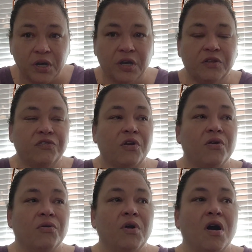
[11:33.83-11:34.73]
And
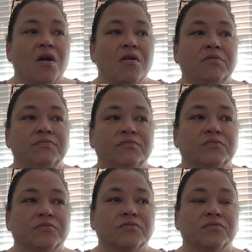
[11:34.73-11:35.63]
so,
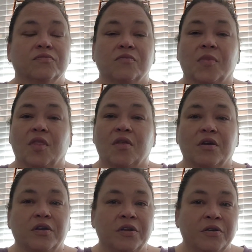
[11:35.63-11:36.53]

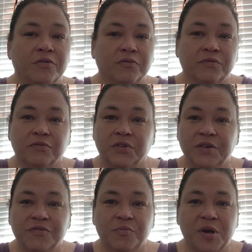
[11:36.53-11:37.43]
you know,
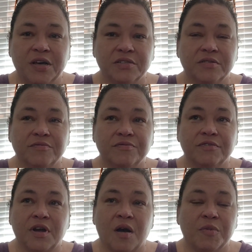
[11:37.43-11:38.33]
leave some positive
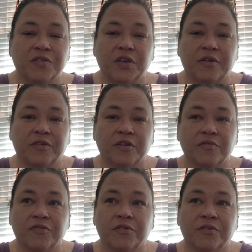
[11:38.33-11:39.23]
comments out there
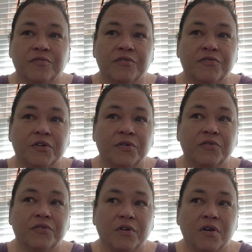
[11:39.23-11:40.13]
for
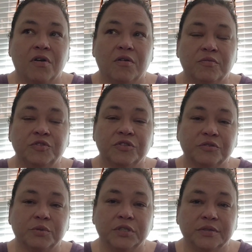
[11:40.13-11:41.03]
folks.
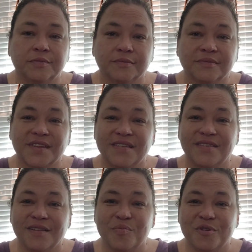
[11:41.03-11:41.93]
Trust me,
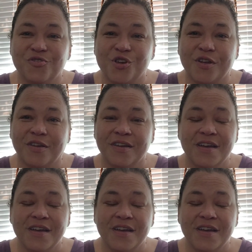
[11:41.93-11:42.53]
they'll appreciate it.